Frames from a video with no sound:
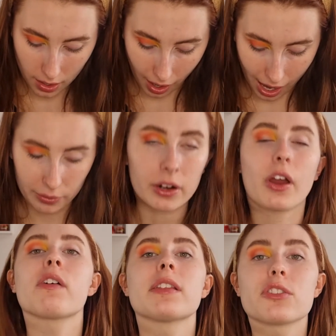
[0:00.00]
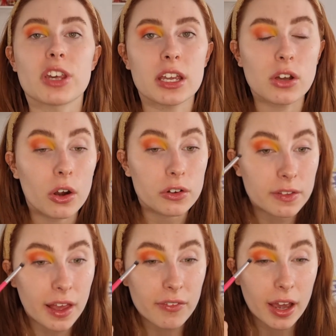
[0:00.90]
and I'm going to go in the shade Hot as
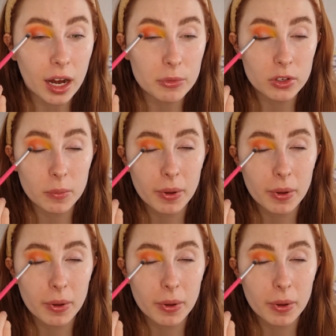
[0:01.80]
Ever, and I'm just going to